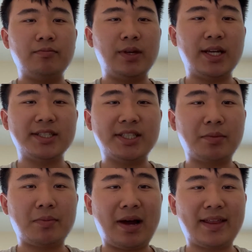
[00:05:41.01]
being a
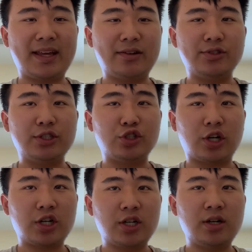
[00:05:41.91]
summer math counts
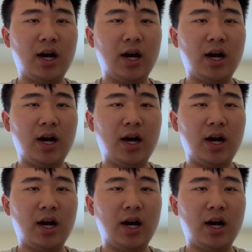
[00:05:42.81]
instructor.